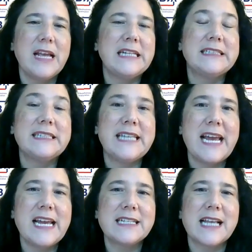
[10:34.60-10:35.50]

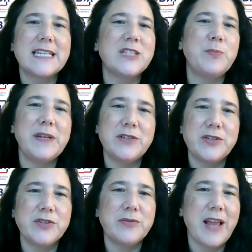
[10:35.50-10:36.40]
Today, as I speak to
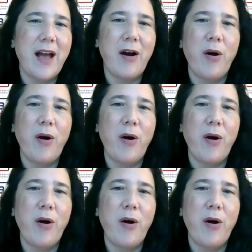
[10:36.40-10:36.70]
you now,